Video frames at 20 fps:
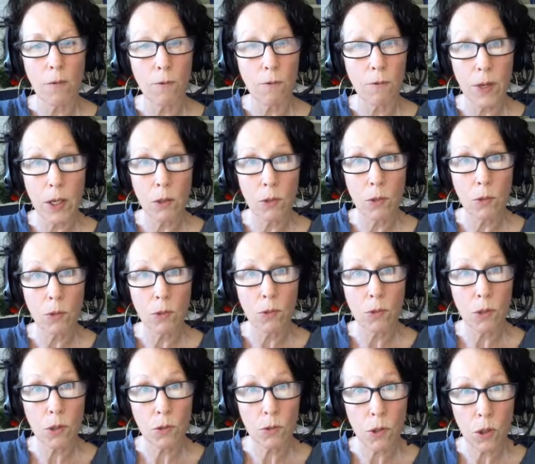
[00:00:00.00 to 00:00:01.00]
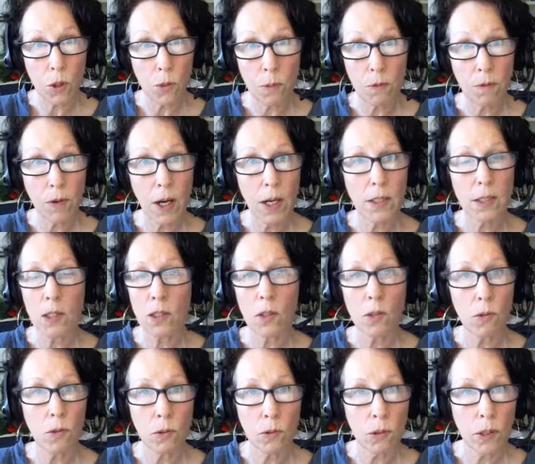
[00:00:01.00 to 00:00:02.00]
field
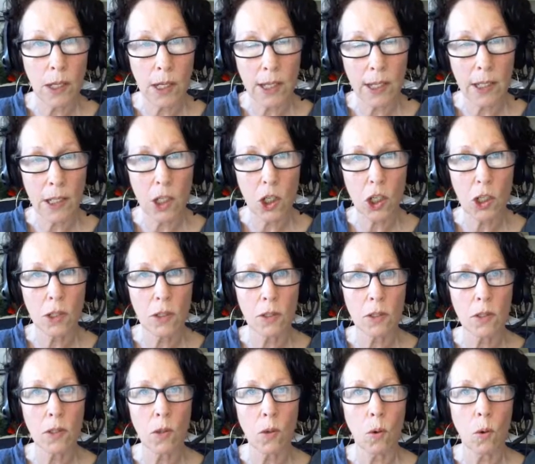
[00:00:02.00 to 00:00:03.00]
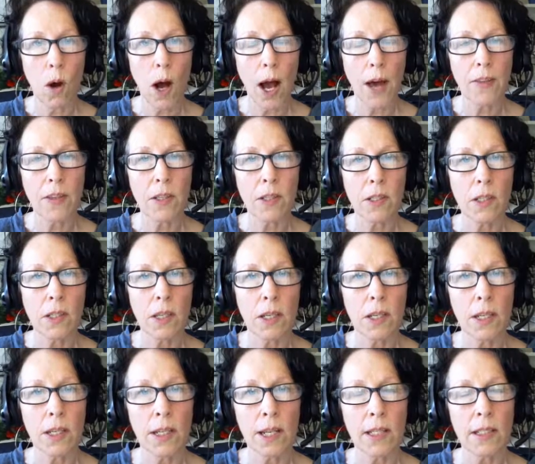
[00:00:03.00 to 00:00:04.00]
supervisors or clinicians or others
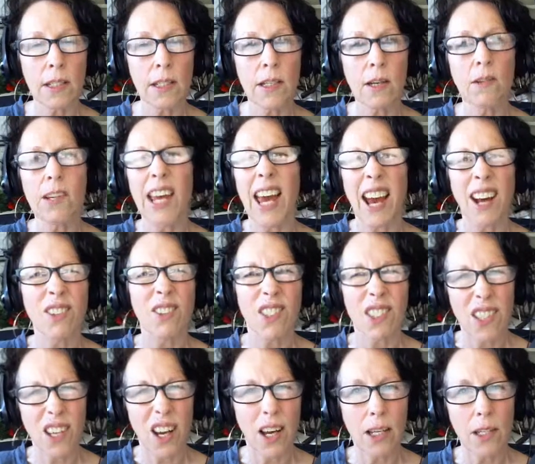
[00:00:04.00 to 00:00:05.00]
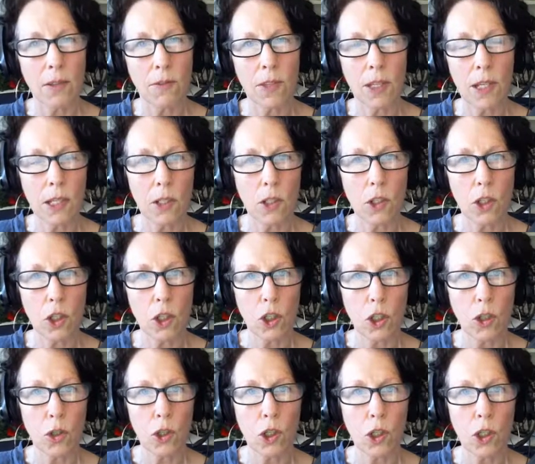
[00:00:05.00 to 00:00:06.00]
that are necessarily outside of the
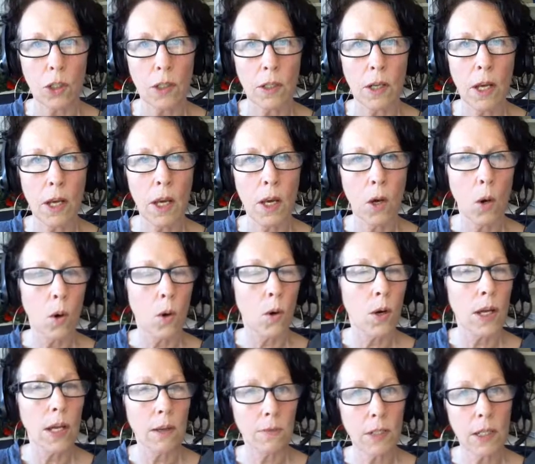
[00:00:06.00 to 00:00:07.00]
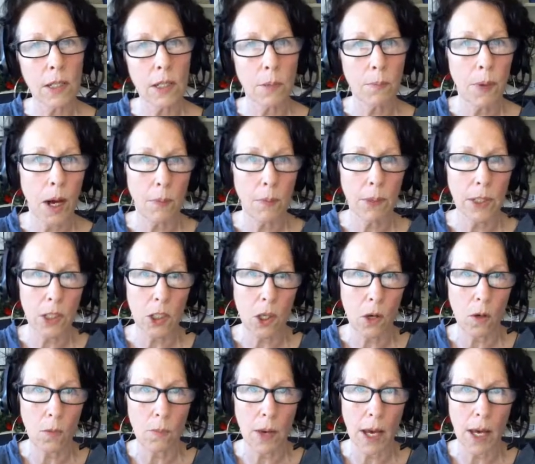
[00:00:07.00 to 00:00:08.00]
institution or even in the public
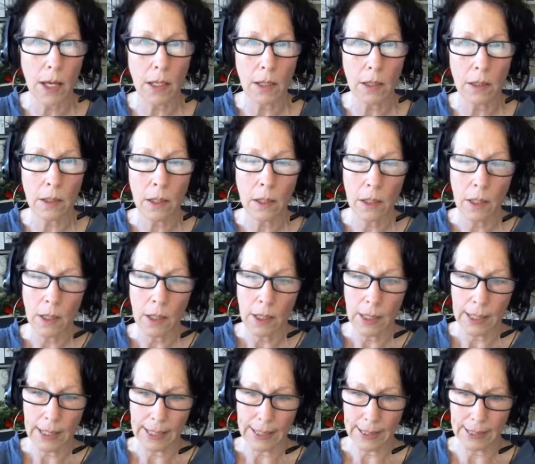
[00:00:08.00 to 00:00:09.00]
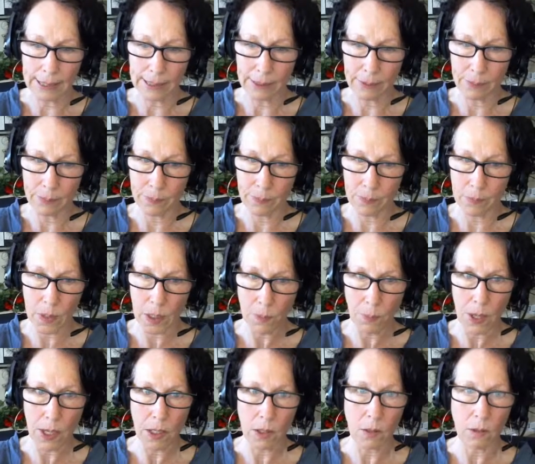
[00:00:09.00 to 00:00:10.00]
domain.
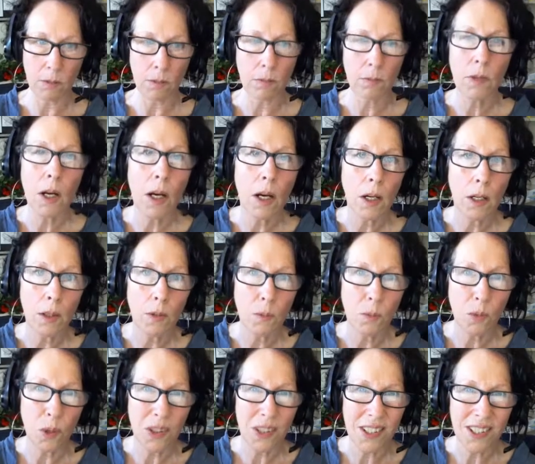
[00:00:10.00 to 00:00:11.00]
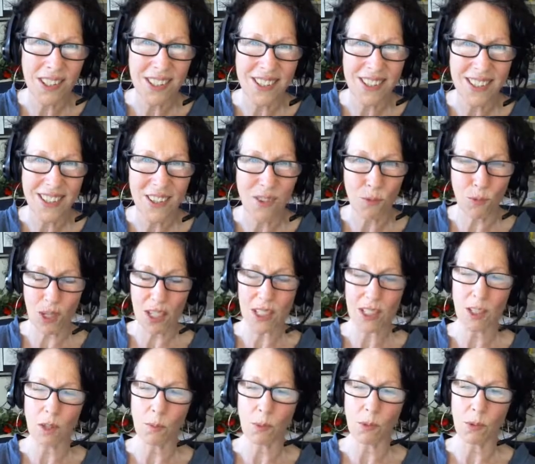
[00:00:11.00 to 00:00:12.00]
Depending on what's
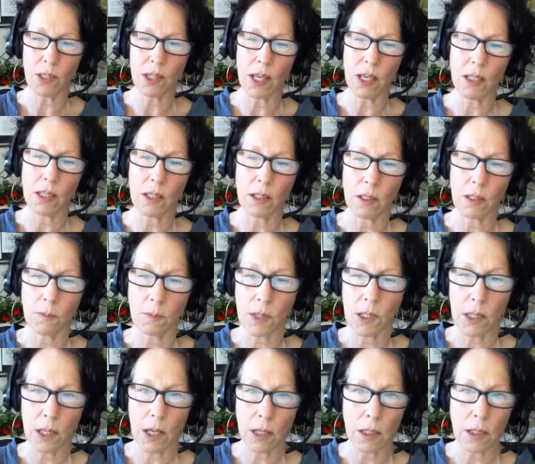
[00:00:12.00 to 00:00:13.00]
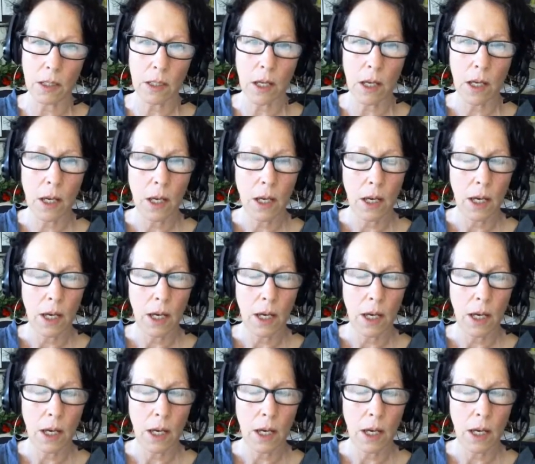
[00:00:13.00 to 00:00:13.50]
reasonable in that circumstance.